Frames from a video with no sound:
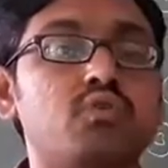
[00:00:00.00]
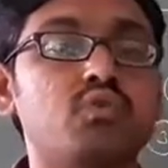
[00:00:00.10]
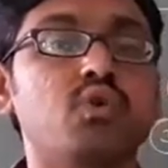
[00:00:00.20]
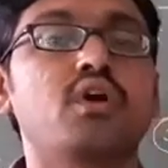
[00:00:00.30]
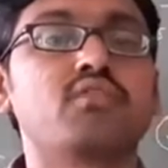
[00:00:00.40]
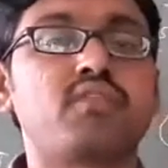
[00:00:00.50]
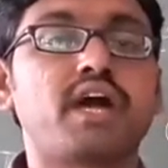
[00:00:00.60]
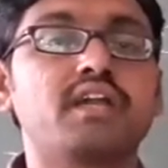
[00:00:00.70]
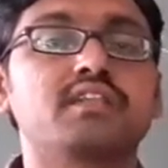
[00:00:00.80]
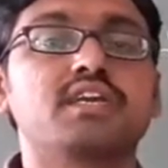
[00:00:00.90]
to
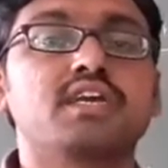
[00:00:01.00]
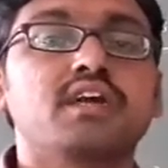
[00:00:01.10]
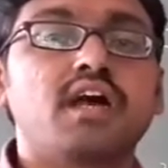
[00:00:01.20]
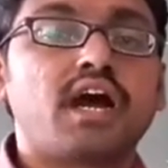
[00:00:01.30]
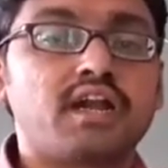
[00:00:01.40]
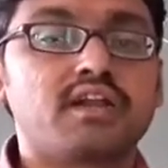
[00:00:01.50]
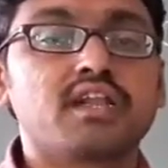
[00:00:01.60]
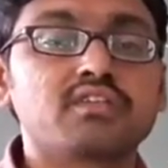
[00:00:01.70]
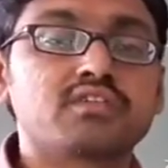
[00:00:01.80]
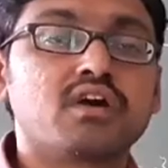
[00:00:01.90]
find the
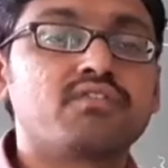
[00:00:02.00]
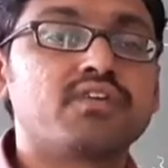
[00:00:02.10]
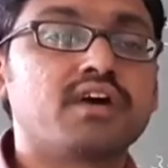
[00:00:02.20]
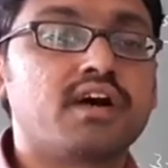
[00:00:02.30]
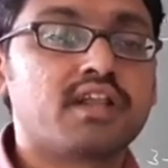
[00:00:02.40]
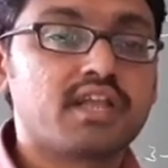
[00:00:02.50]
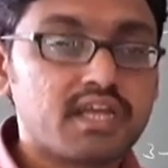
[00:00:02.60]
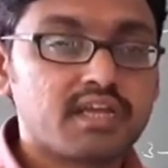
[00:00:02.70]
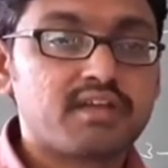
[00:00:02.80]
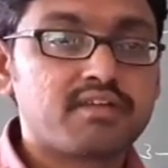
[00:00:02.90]
address of a
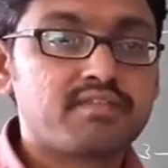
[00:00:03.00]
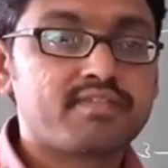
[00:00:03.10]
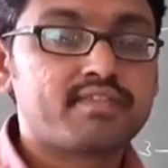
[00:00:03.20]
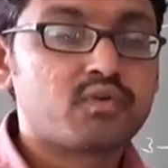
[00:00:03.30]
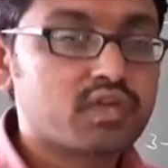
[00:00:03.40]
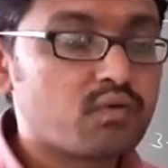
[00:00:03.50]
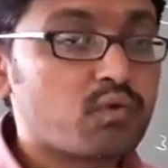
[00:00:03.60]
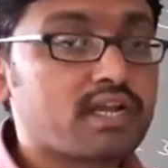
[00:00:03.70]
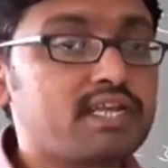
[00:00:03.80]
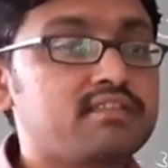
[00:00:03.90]
array? Okay,
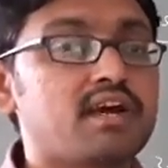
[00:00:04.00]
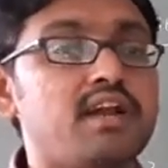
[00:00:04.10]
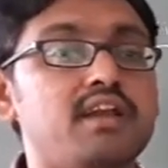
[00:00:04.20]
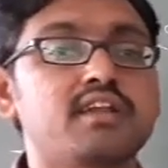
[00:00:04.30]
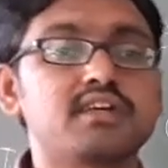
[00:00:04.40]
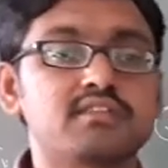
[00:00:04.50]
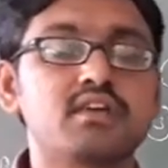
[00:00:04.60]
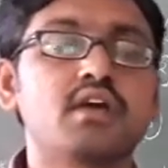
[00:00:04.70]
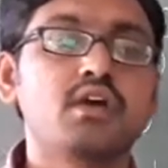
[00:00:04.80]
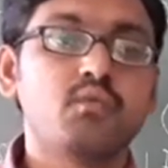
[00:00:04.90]
what is
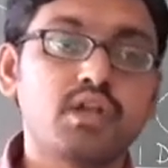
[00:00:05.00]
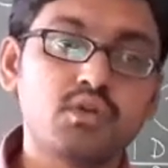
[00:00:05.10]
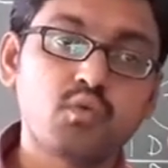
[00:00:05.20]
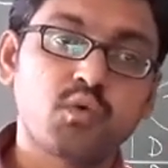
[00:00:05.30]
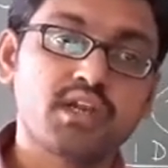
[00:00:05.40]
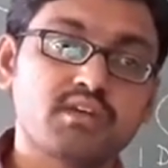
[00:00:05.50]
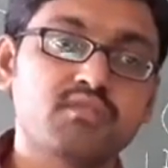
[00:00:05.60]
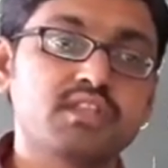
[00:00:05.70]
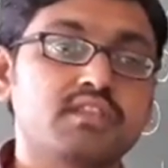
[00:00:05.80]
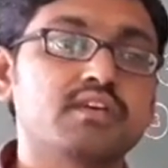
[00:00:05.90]
address? When you work
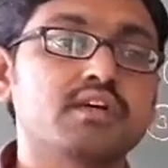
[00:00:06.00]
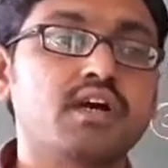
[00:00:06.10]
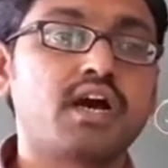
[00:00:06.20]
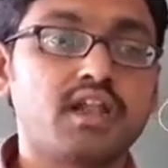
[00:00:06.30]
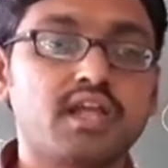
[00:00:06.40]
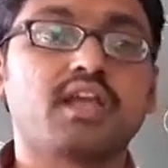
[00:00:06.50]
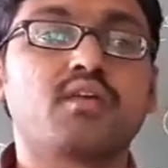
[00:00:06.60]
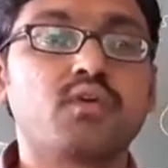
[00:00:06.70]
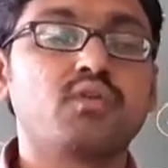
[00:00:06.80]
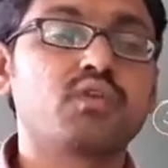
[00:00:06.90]
with the array, when you